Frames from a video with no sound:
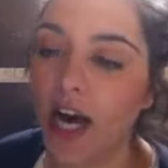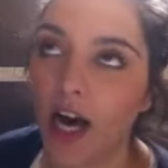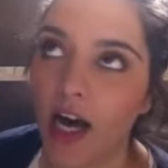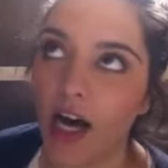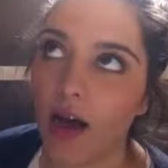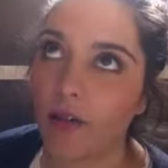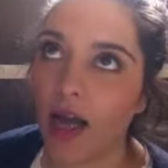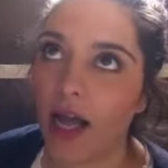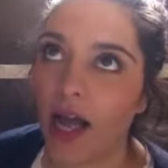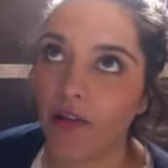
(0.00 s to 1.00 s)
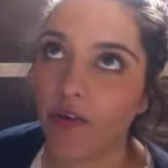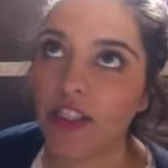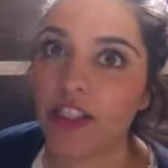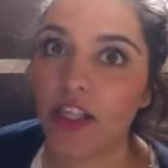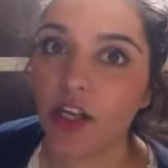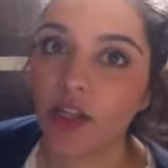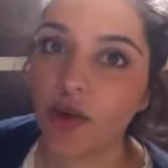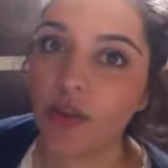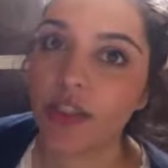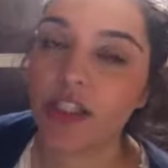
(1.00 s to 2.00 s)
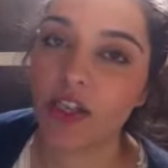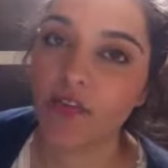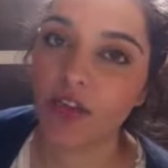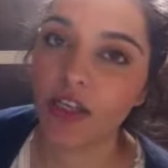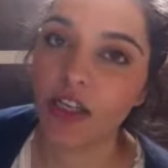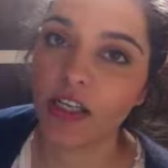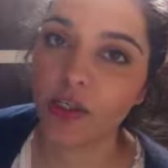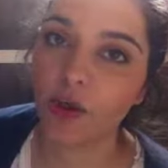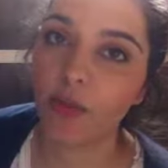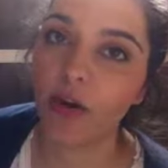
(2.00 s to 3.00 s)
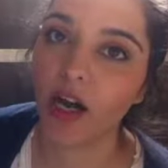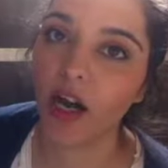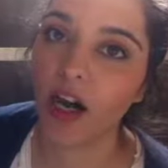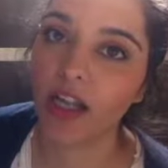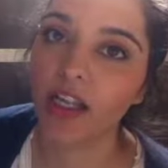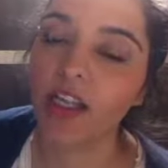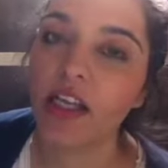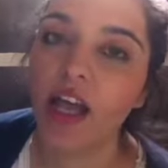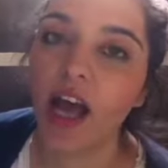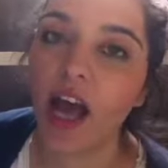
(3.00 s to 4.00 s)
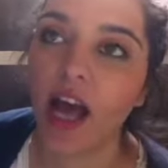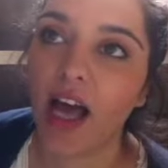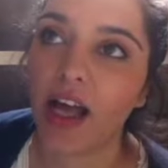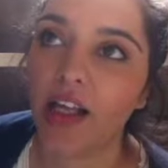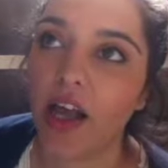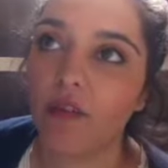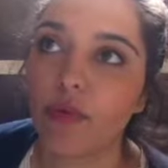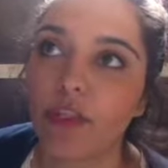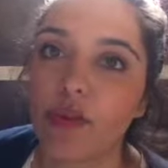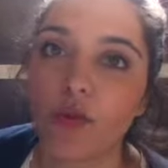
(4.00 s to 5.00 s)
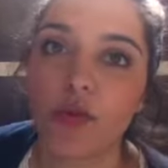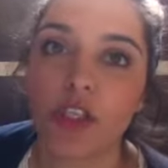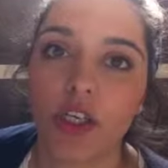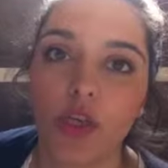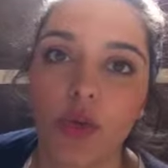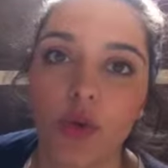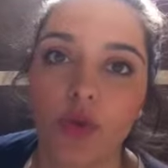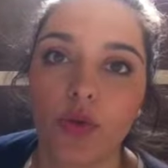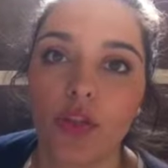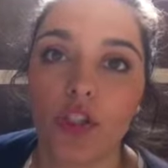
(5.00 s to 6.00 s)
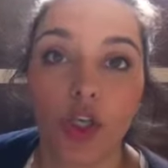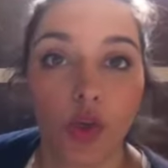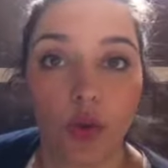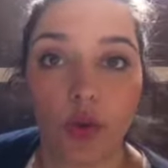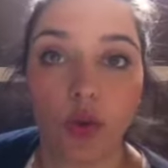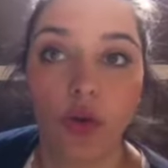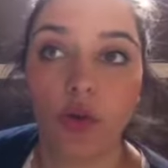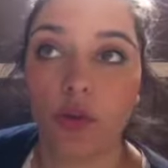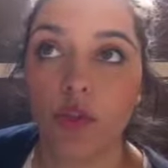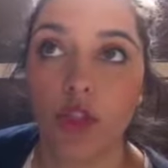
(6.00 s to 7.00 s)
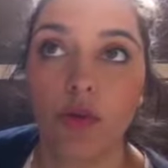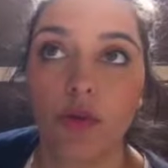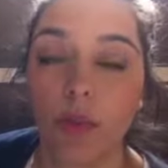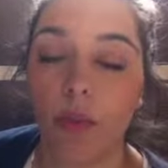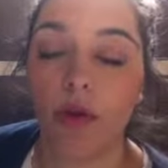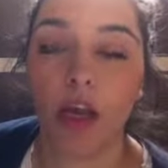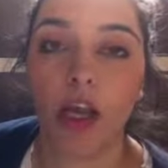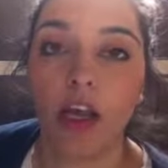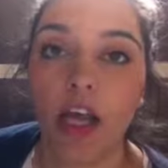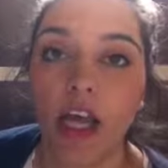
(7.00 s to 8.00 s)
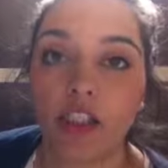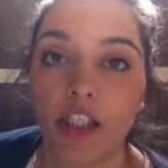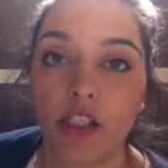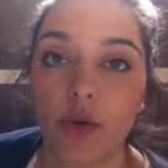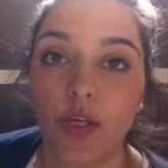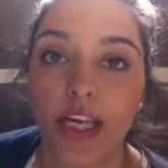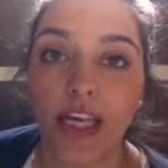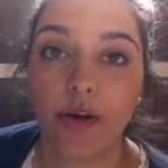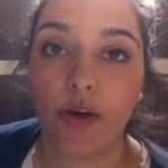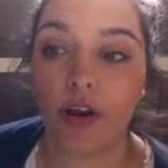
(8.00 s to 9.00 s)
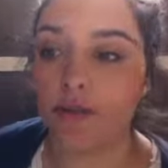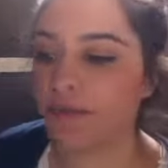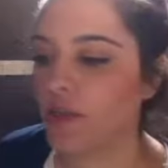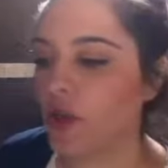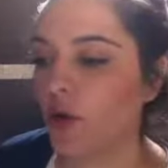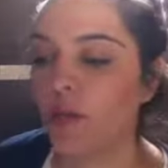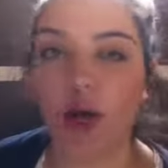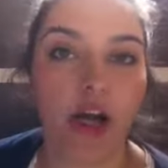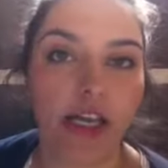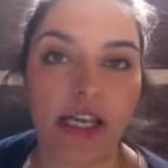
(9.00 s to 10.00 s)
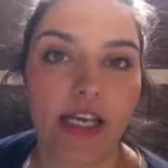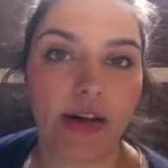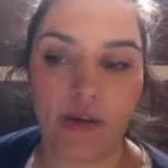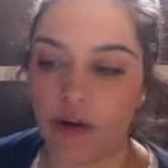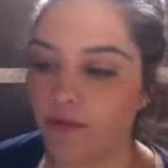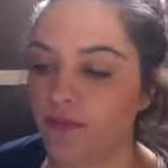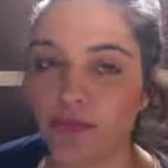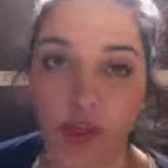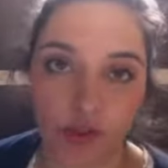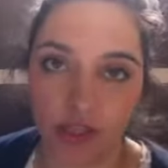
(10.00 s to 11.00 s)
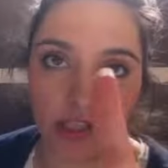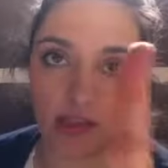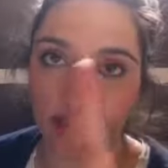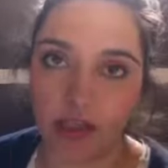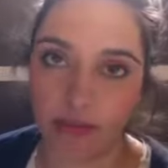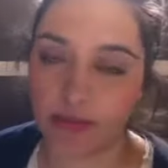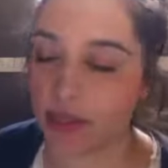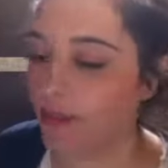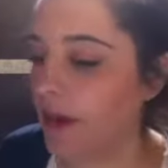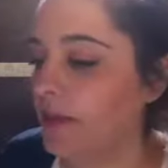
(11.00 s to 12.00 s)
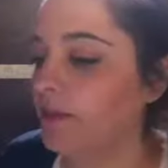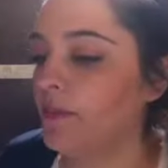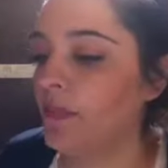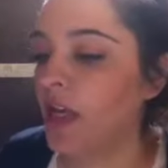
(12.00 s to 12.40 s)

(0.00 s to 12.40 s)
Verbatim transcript: I have my son who is 7, he's called Makai. And I have my daughter who's 2, she was 2 in February, she's called Akira. So Makai and Akira, don't take those names, they're mine.